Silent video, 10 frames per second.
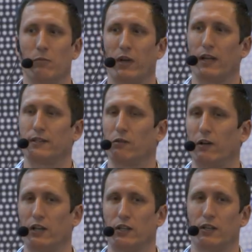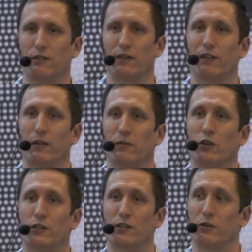but as the relationships develop,
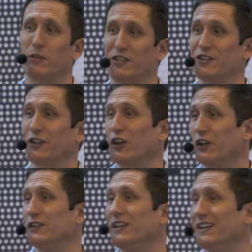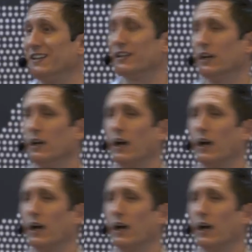those distributors are going to need